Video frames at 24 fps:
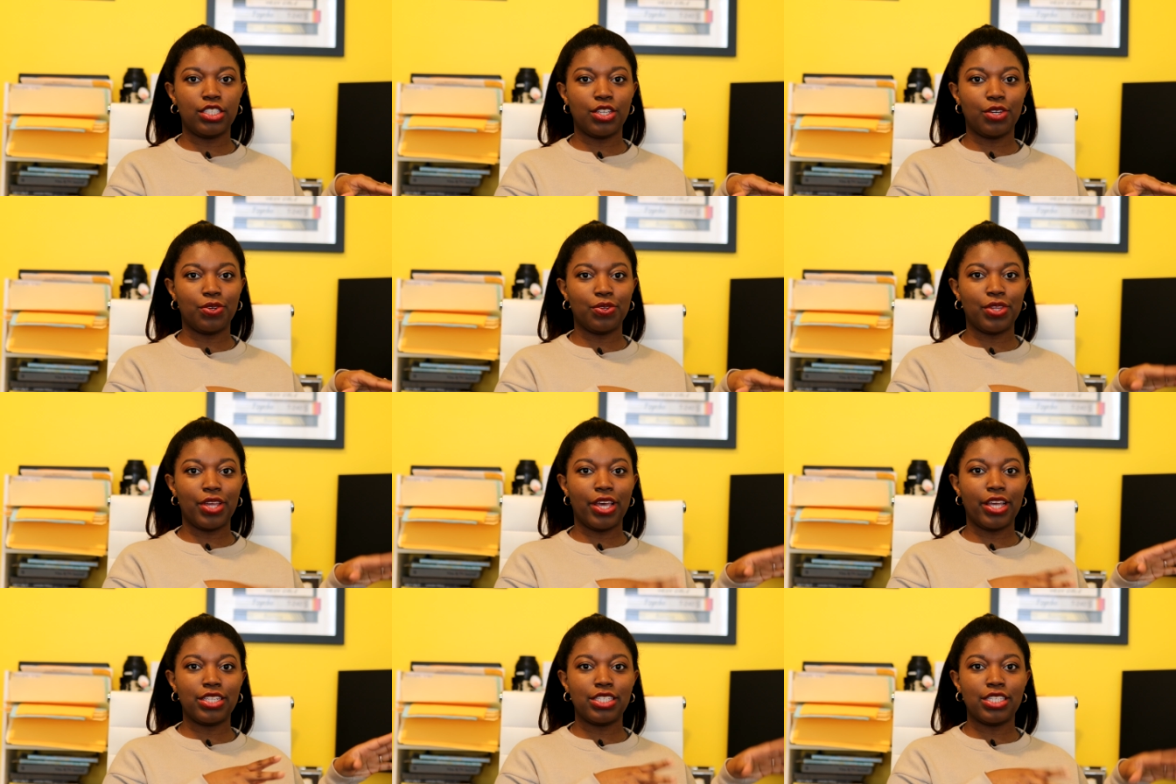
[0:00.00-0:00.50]

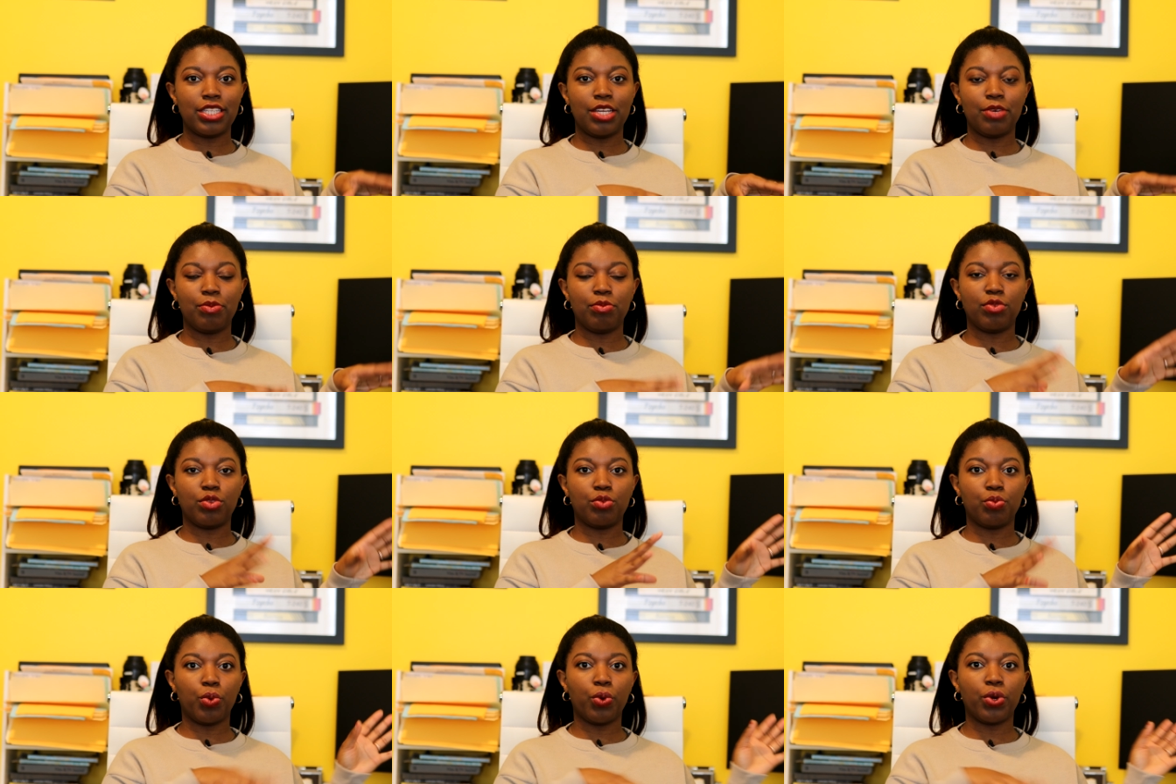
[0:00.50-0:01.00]
So that's
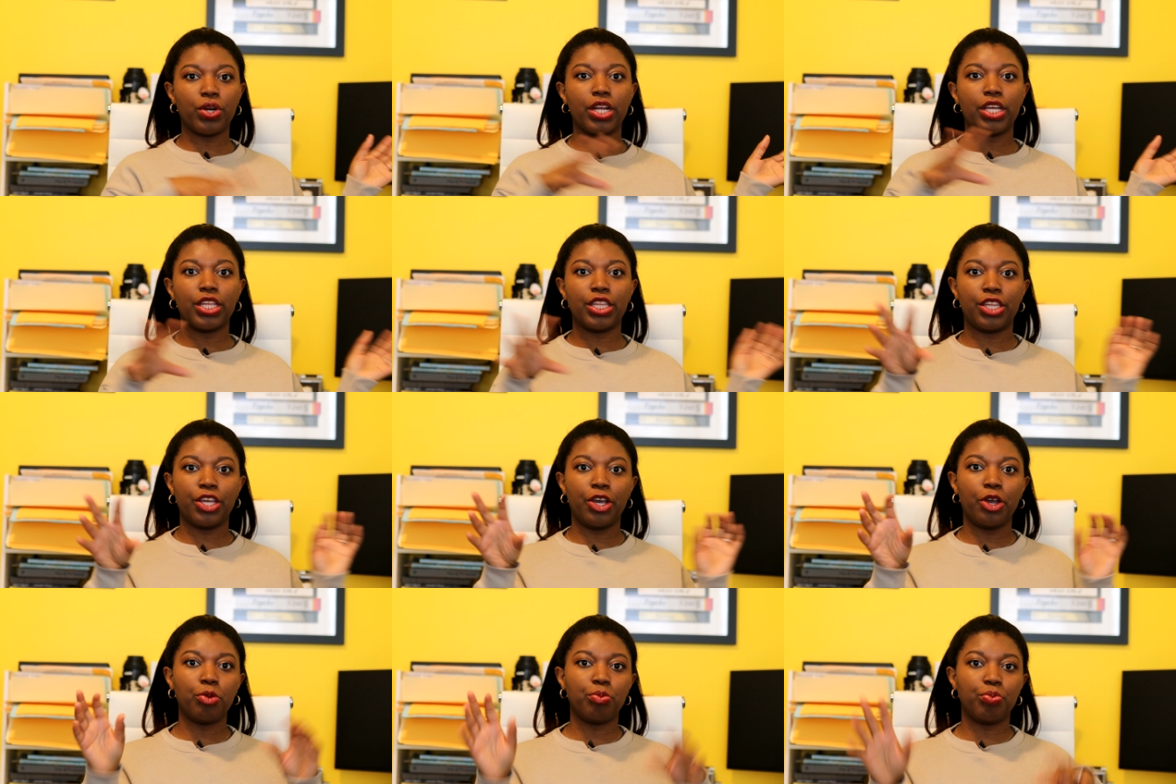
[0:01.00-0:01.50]
them
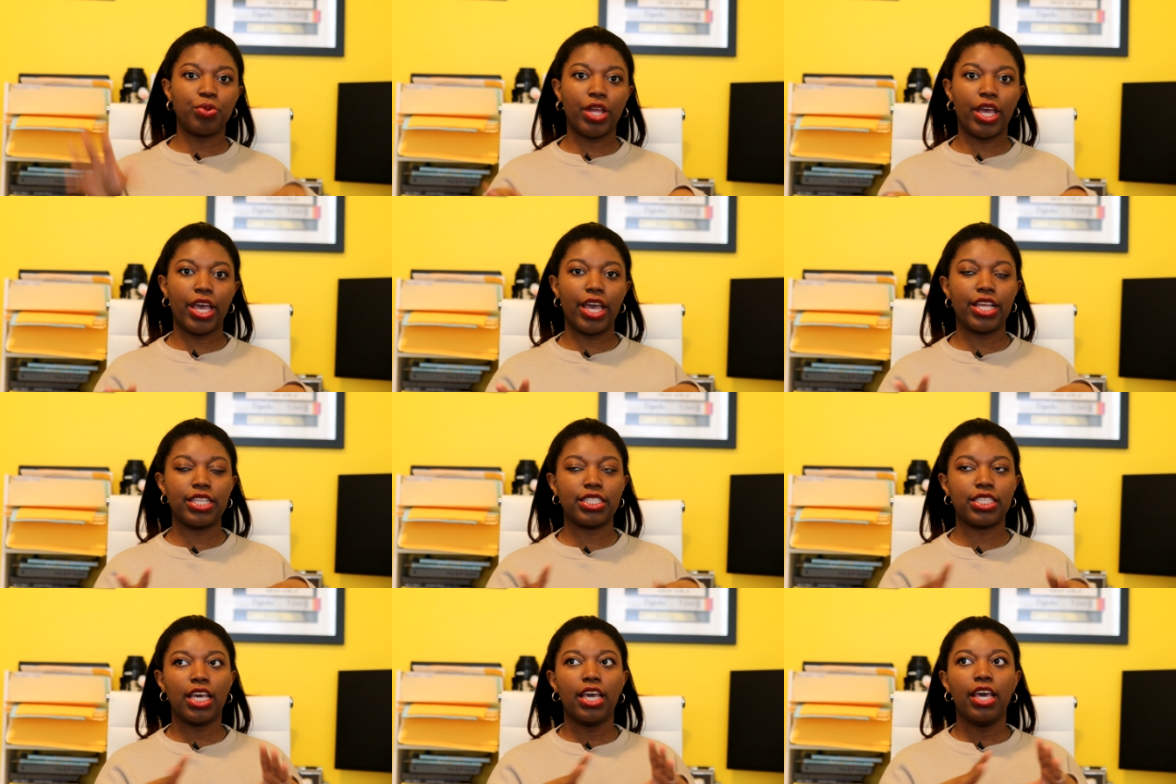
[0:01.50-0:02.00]
thwarting their
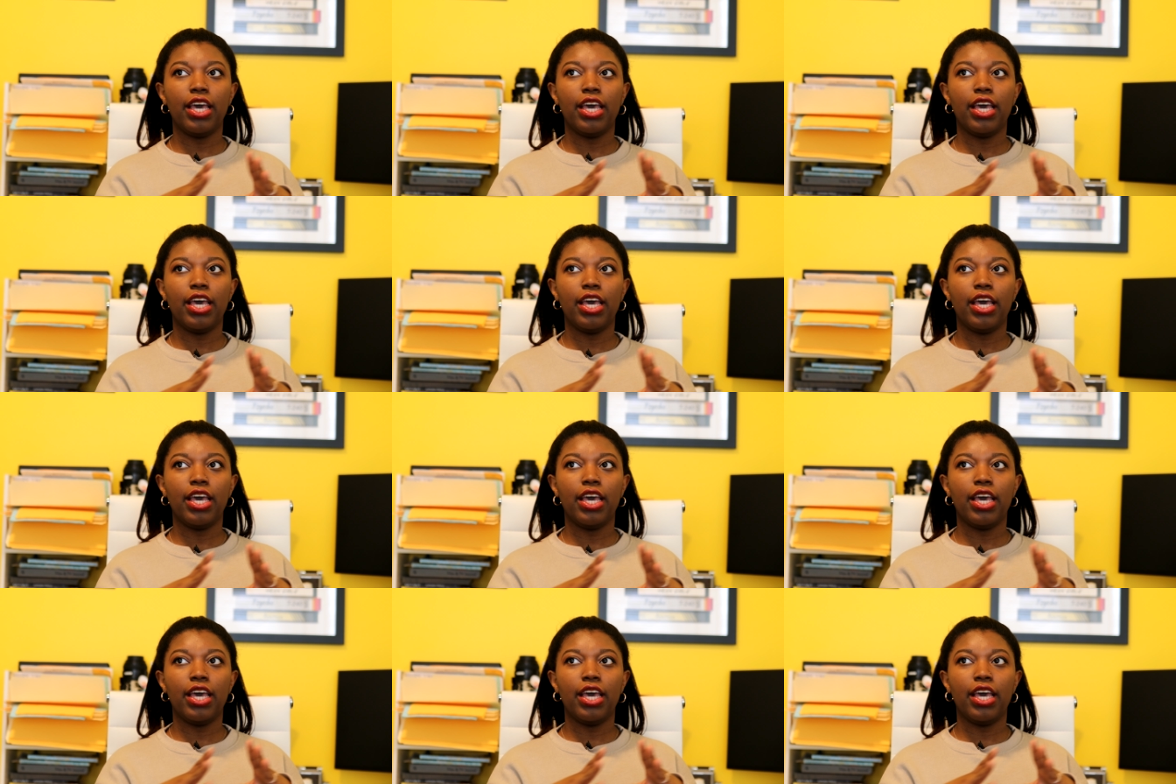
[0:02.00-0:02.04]
plans.